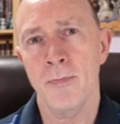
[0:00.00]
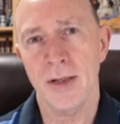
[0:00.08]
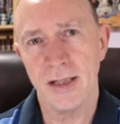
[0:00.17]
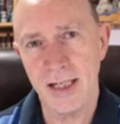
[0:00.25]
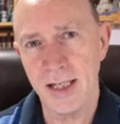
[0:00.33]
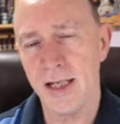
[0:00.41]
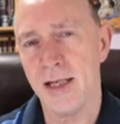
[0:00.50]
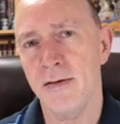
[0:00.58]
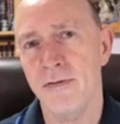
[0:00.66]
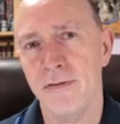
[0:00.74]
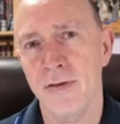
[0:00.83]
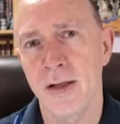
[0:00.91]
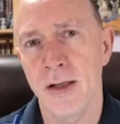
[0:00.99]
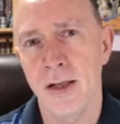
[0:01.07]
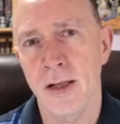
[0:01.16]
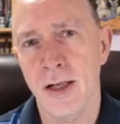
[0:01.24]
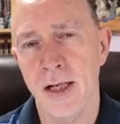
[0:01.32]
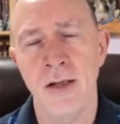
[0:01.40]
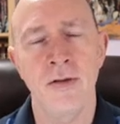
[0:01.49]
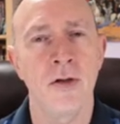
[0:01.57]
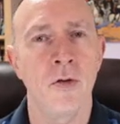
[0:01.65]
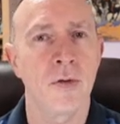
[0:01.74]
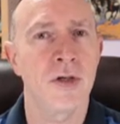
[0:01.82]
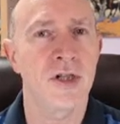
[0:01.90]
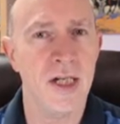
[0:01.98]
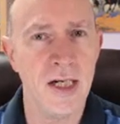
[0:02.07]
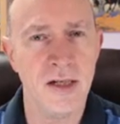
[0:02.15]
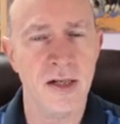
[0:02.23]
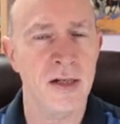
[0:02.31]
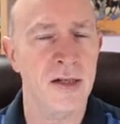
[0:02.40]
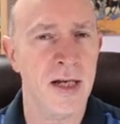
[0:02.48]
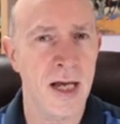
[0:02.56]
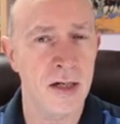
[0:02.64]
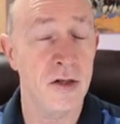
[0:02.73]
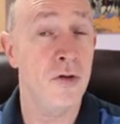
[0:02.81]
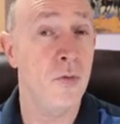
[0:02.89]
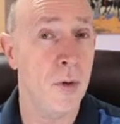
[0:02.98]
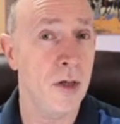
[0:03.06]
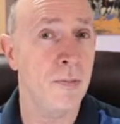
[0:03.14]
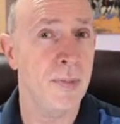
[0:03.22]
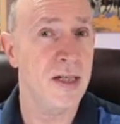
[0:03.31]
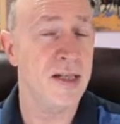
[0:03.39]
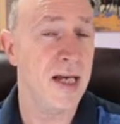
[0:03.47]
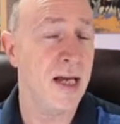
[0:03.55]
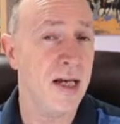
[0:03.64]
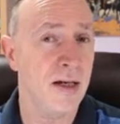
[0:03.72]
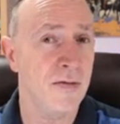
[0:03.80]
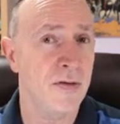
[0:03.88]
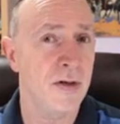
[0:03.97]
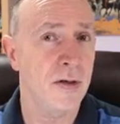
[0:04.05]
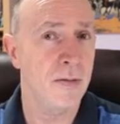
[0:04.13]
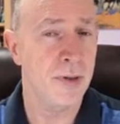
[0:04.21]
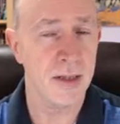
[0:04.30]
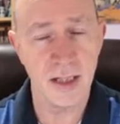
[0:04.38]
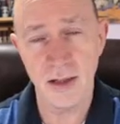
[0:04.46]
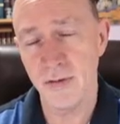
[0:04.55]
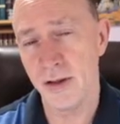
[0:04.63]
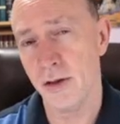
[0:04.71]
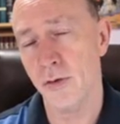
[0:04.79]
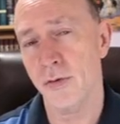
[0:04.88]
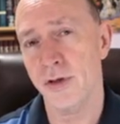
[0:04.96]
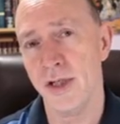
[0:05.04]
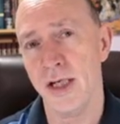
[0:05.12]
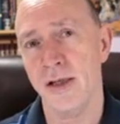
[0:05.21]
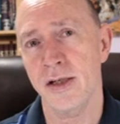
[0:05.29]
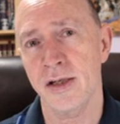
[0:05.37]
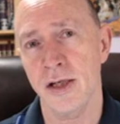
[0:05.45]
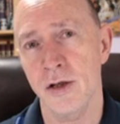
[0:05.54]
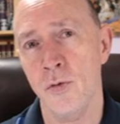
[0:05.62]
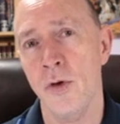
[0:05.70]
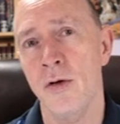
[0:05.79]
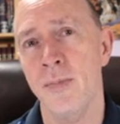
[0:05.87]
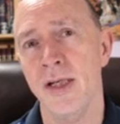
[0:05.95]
"Believe." in the Lord Jesus and you will be saved. Believe in the Lord Jesus and you will be